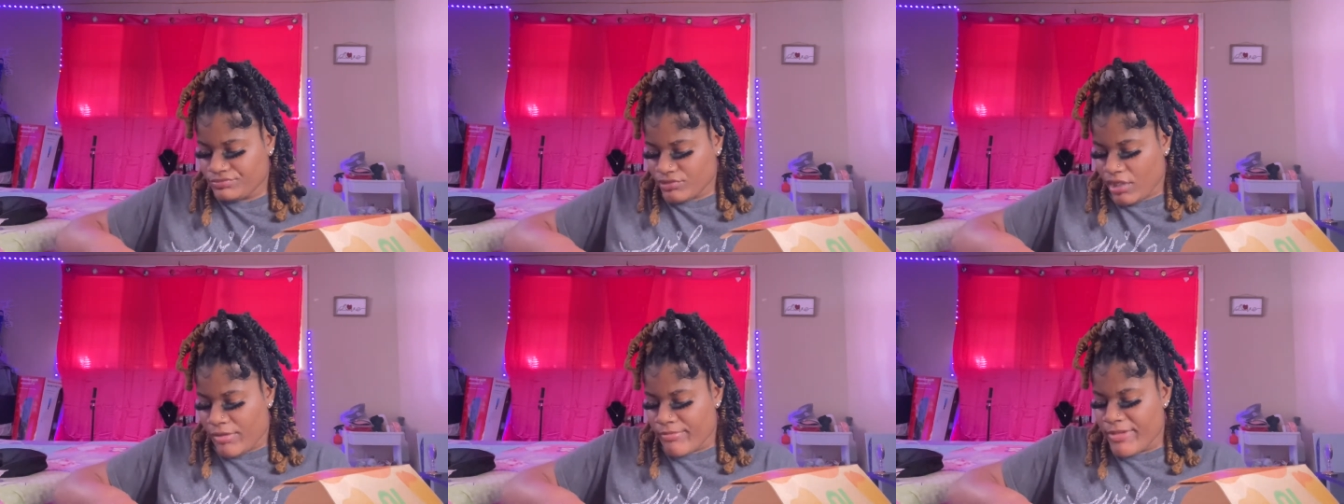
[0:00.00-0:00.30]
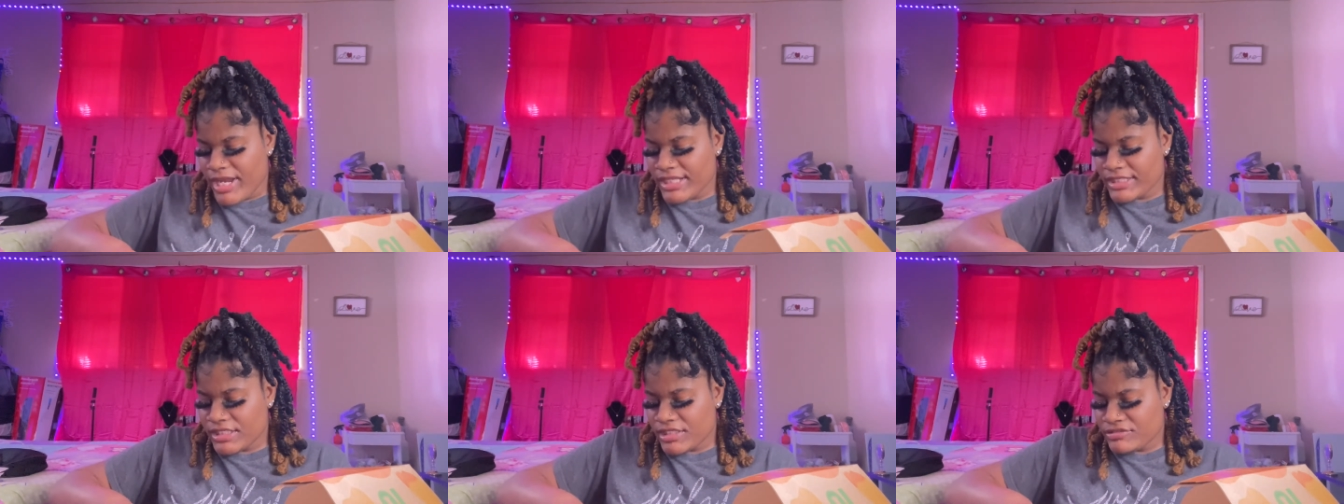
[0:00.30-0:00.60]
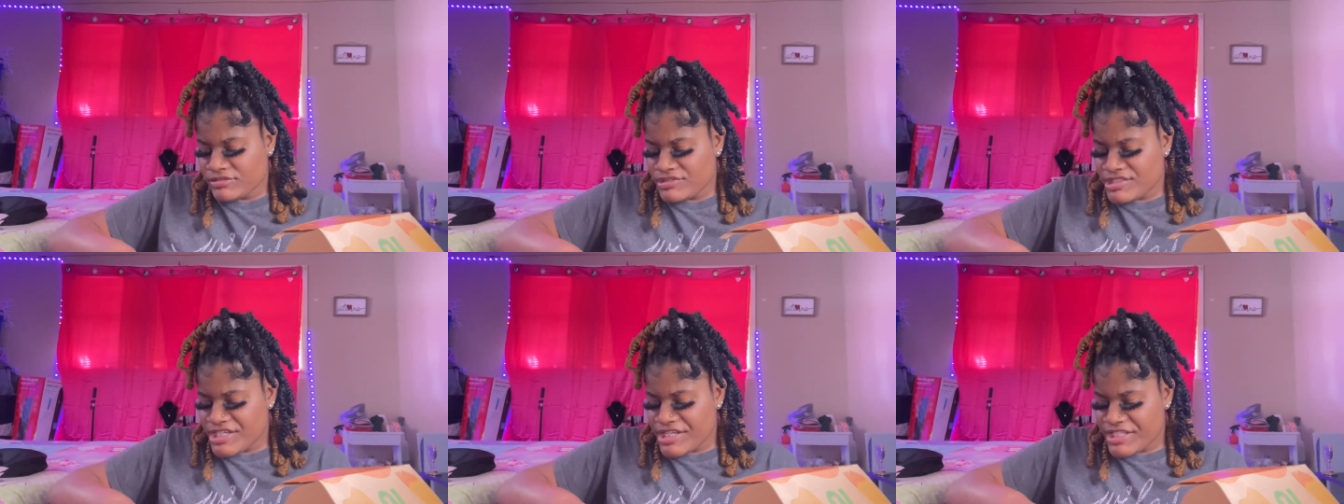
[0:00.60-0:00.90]

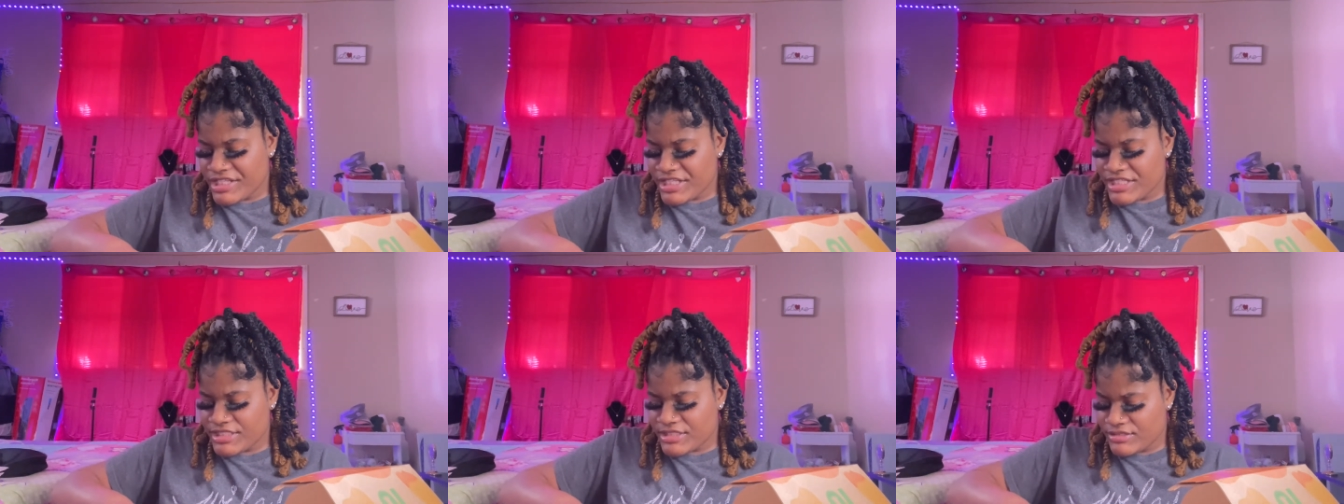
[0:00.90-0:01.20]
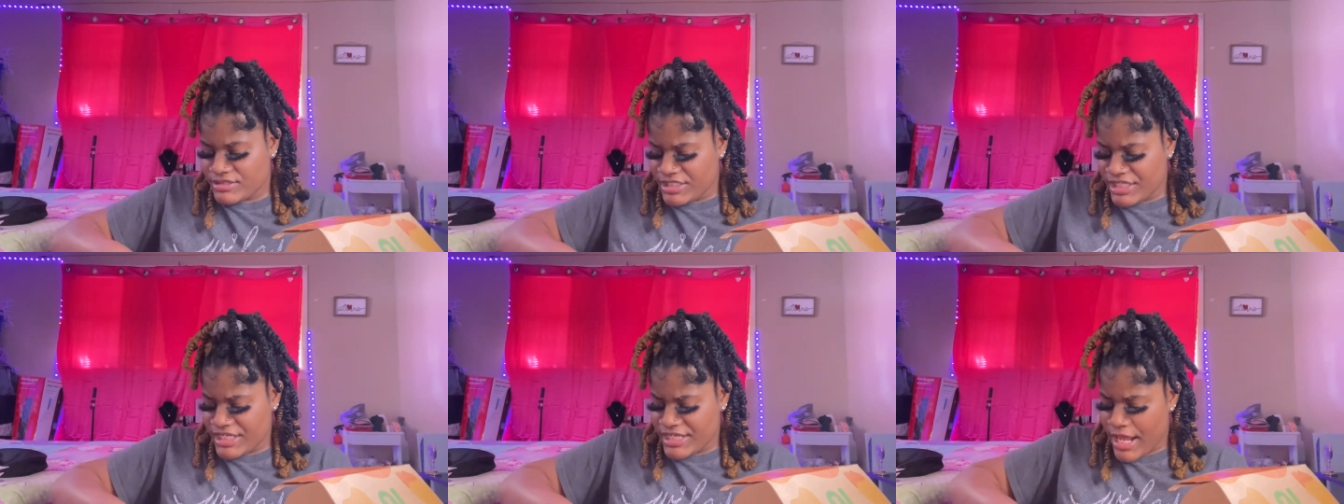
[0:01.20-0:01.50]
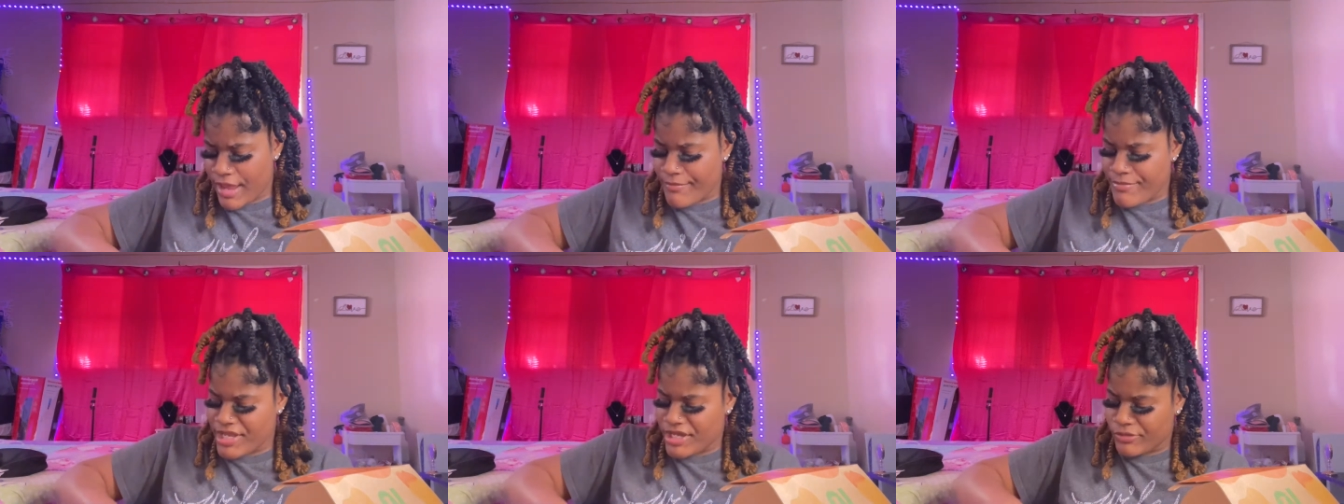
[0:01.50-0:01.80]
McDonald's did this, did
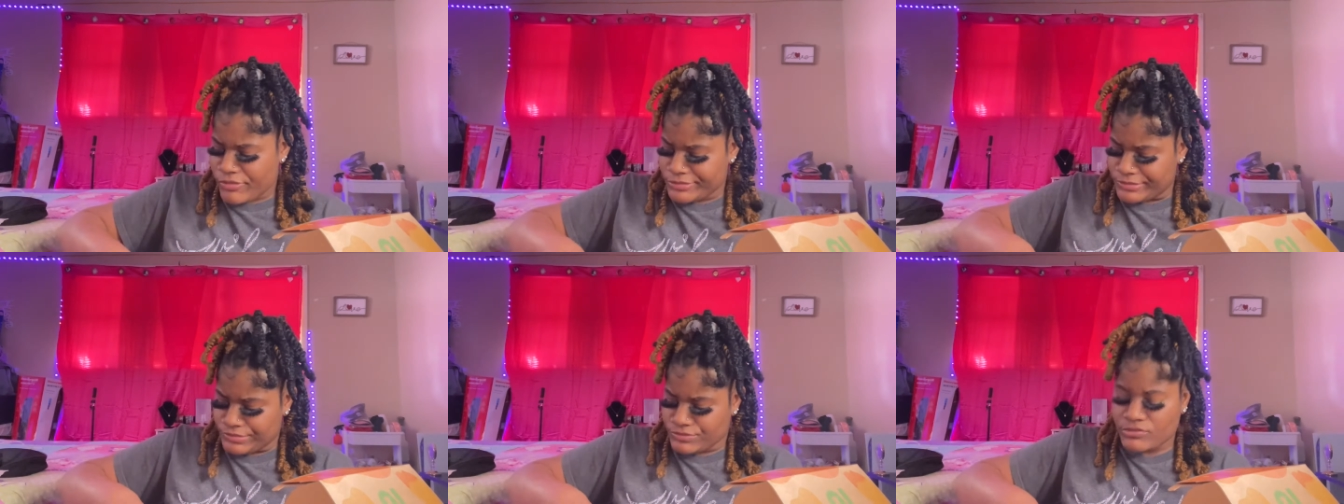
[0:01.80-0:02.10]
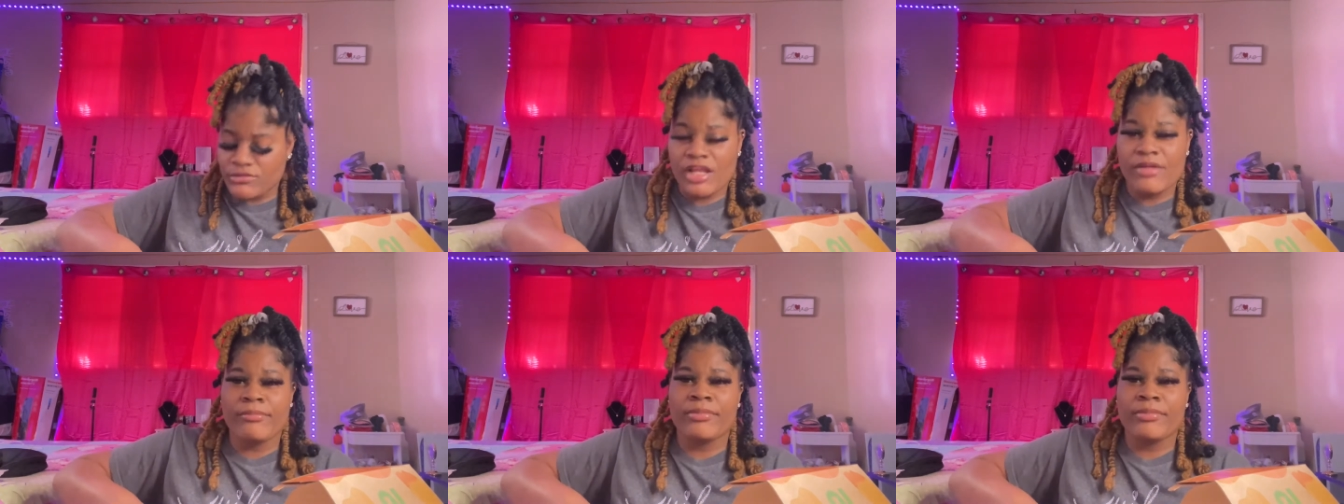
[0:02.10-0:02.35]
that big one.